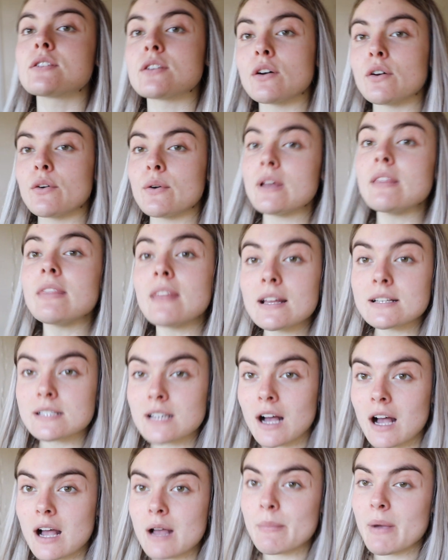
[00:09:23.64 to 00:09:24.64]
So in that
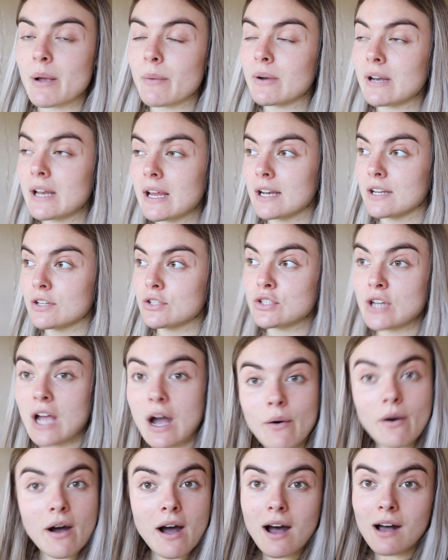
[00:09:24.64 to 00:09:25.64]
time, I went and had a
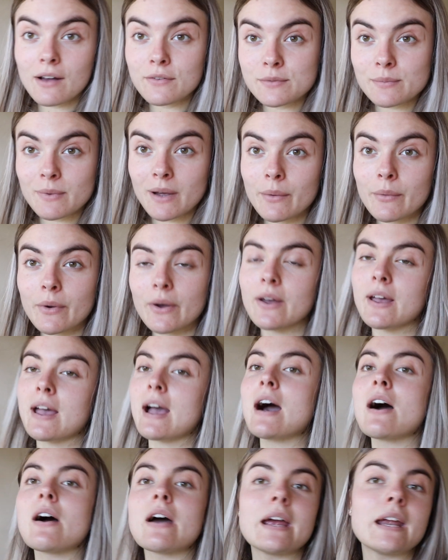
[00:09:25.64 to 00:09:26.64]
shower after my
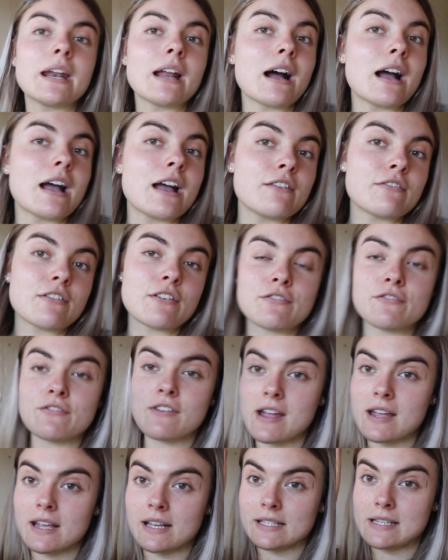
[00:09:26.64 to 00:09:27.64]
workout and I have
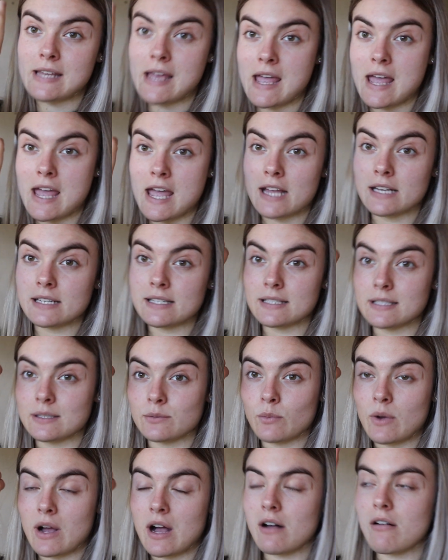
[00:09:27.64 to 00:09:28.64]
fake tanned as
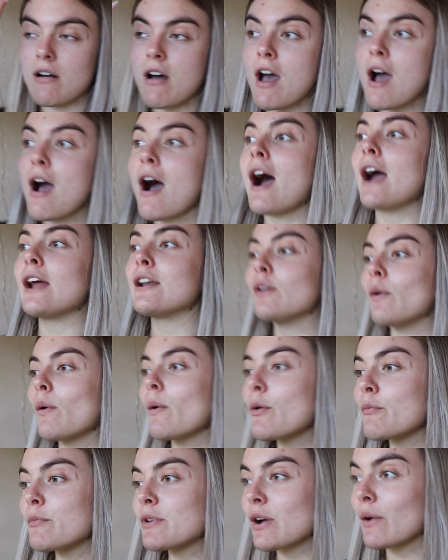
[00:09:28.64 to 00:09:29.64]
well. I know I
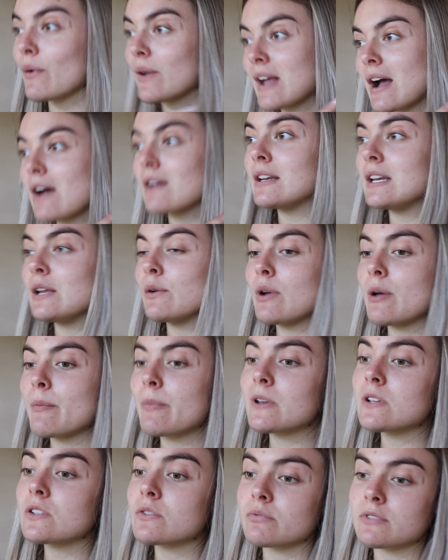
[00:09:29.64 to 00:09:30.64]
won't be going out anywhere,
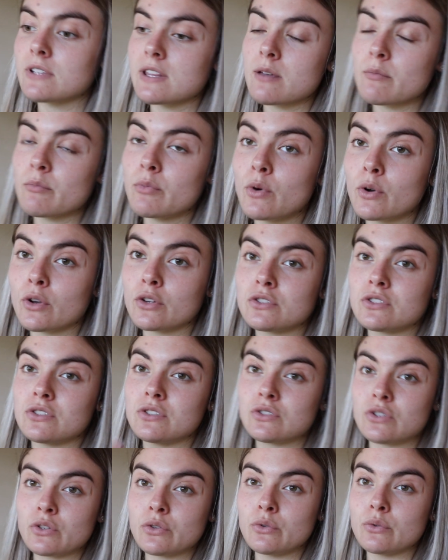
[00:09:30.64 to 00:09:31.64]
but it's really important to
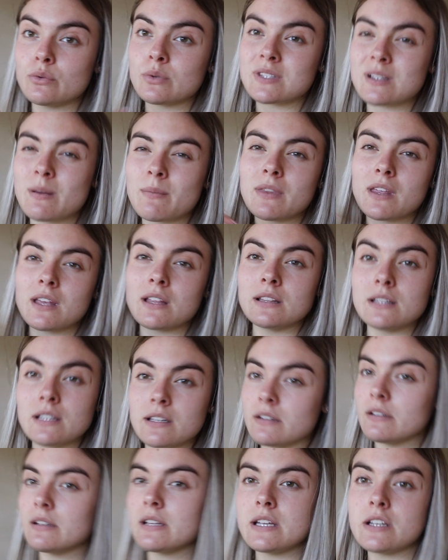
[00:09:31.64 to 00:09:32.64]
do something
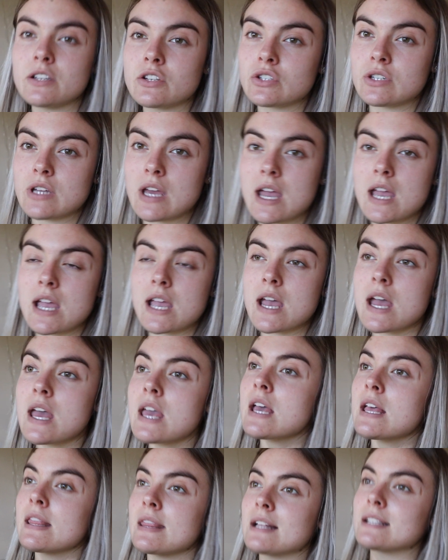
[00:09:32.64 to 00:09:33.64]
little each day
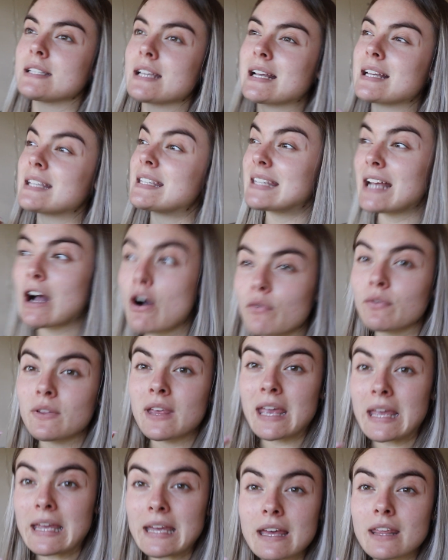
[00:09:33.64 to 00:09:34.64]
that's like a
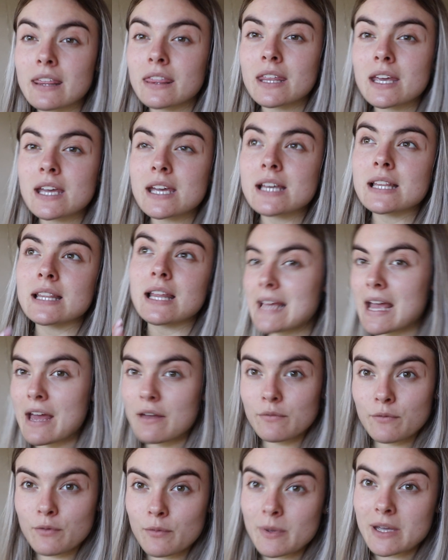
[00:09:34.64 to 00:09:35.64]
self-care thing.
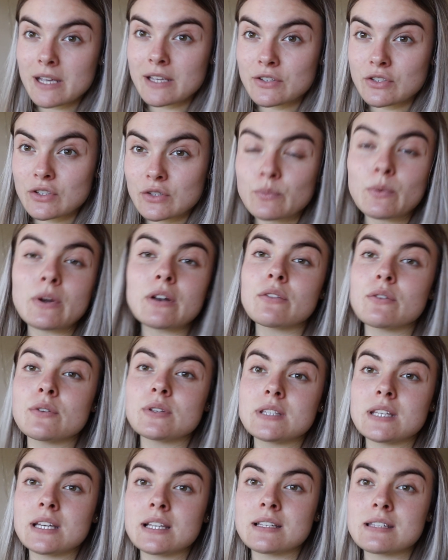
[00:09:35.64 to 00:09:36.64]
Tan for me is just one of
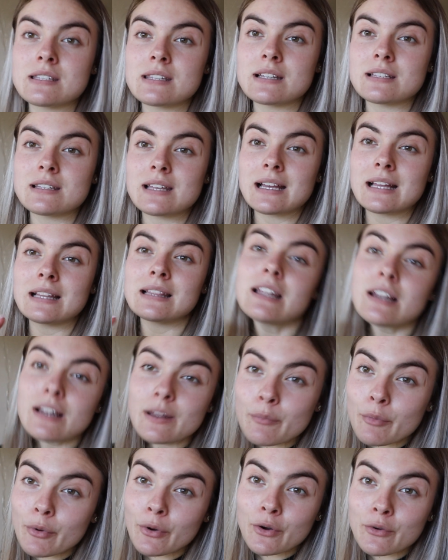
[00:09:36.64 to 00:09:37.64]
those things that's like a little
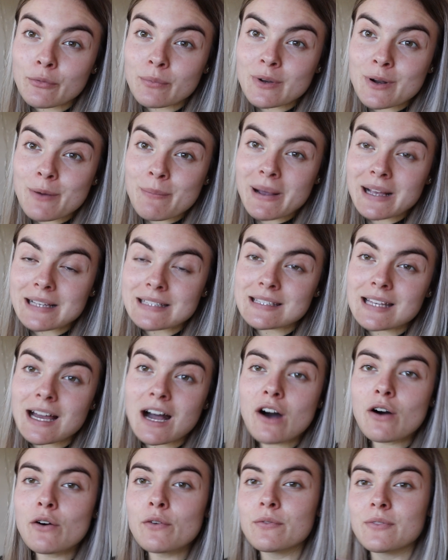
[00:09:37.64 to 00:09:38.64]
improvement on
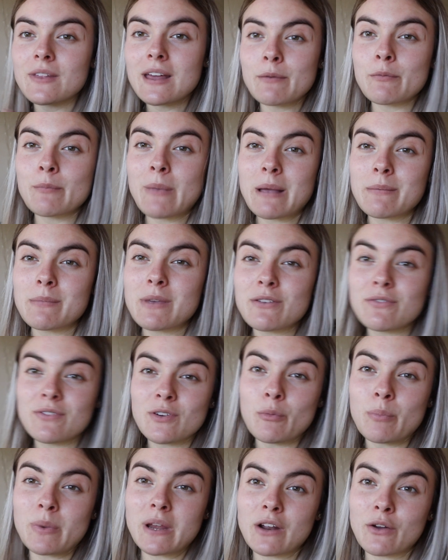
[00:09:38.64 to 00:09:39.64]
myself that will make me
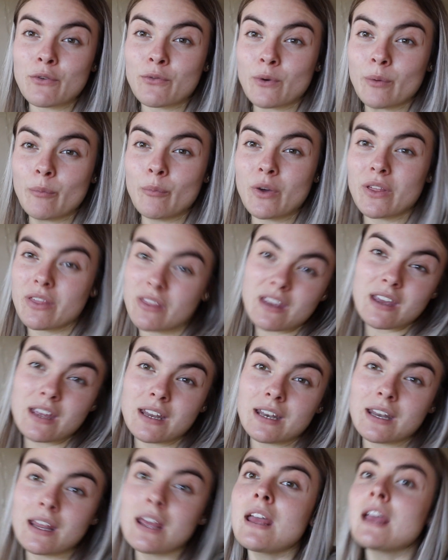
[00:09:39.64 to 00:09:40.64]
feel better from
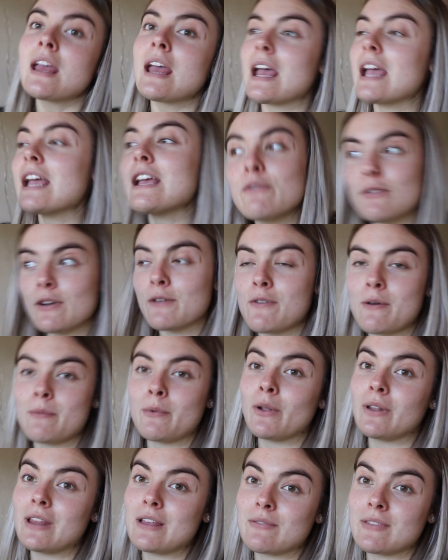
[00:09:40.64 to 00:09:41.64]
within. Even if I'm
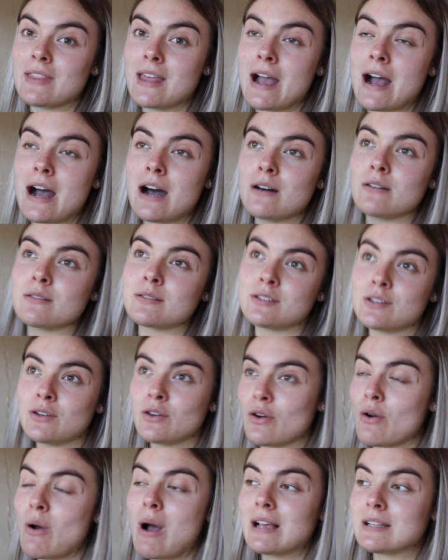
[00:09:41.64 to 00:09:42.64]
not leaving the house, you
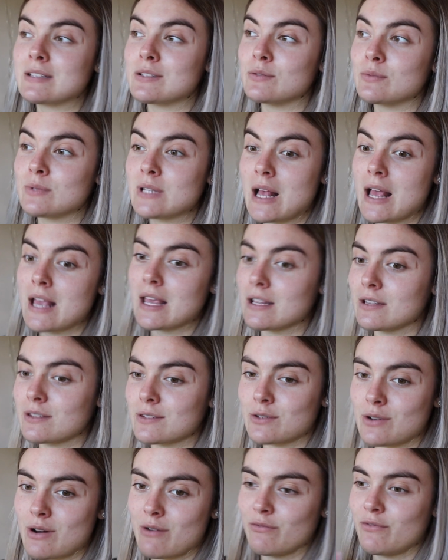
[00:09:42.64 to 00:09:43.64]
know, I still take
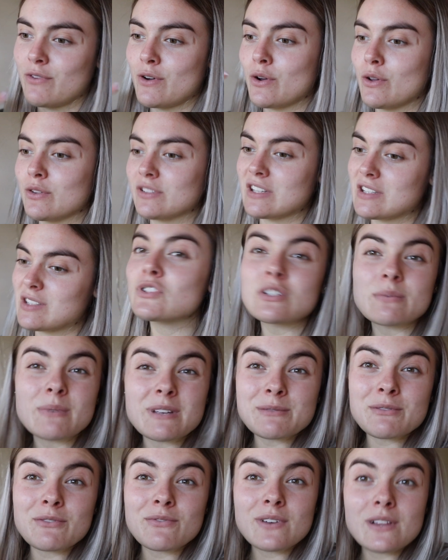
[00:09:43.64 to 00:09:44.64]
Instagram photos. It just
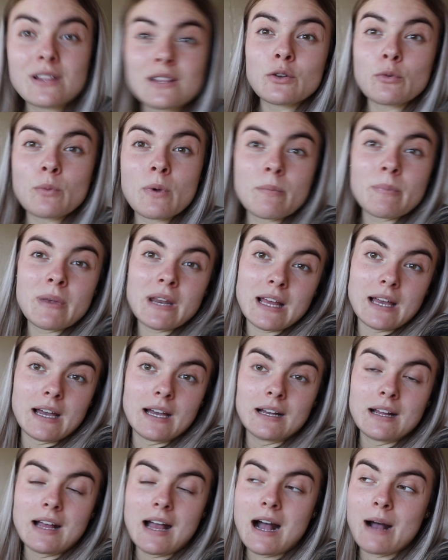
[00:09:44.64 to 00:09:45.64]
makes me feel a little bit
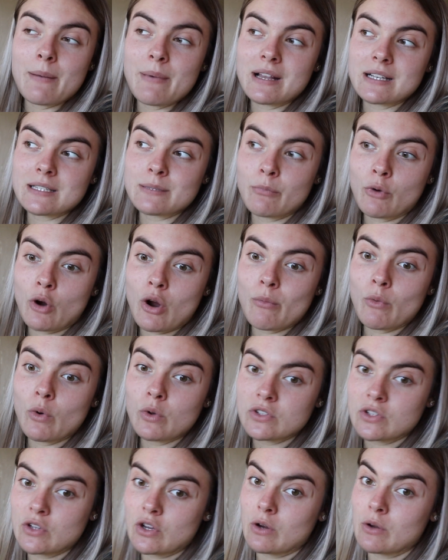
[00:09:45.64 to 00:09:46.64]
better. And tomorrow I'm
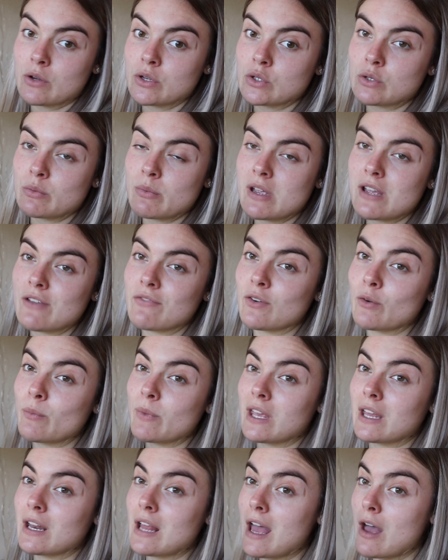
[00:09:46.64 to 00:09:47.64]
also going to be
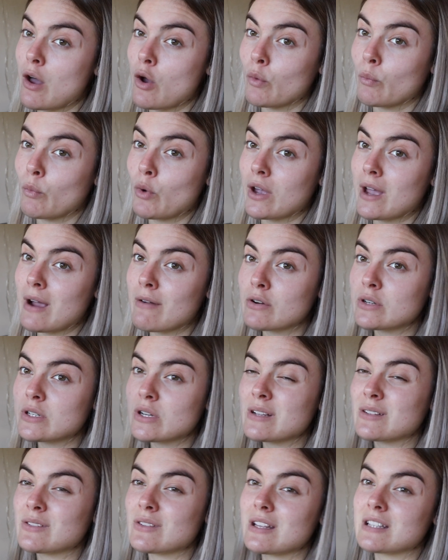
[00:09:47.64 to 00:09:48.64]
filming an at-home workout
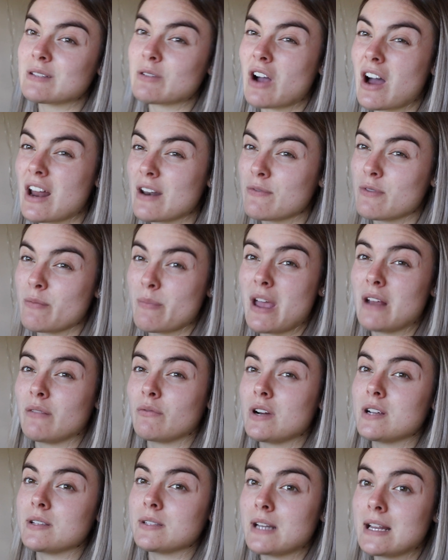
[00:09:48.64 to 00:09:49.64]
routine, so that's kind of the main
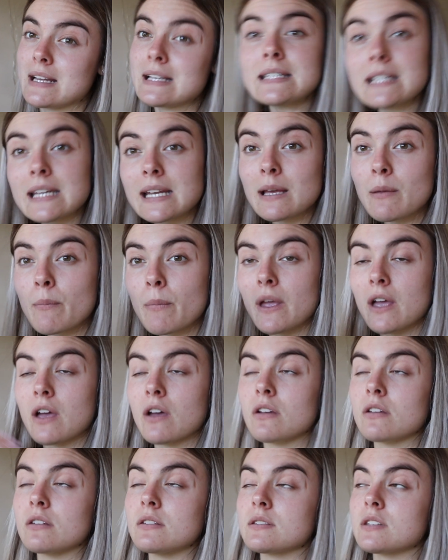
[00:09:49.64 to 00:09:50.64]
reason I did it,
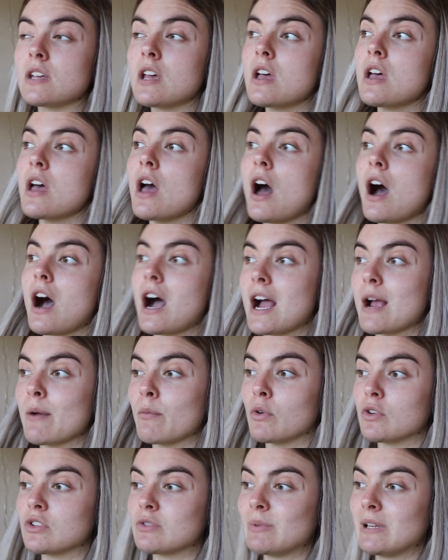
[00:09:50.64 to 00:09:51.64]
because I
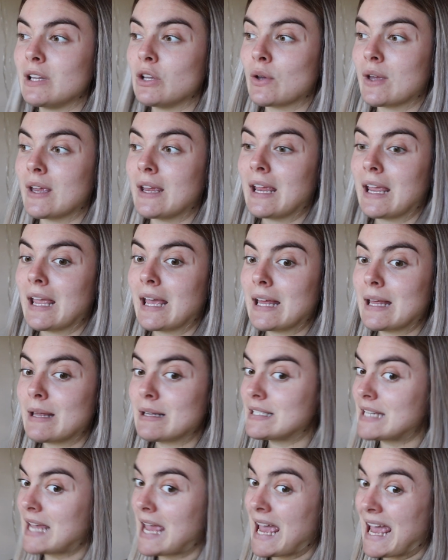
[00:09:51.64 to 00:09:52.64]
want to be looking a
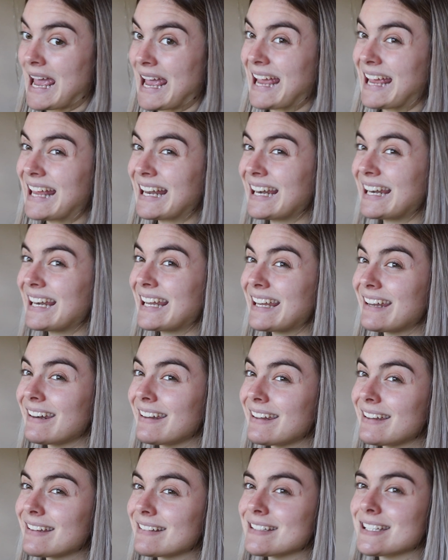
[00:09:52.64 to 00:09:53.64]
tan in
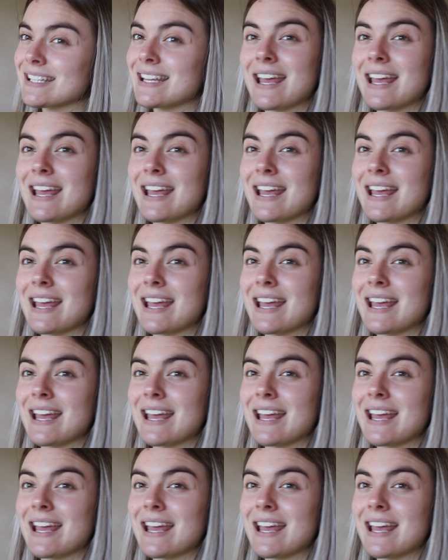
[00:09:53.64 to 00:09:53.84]
it.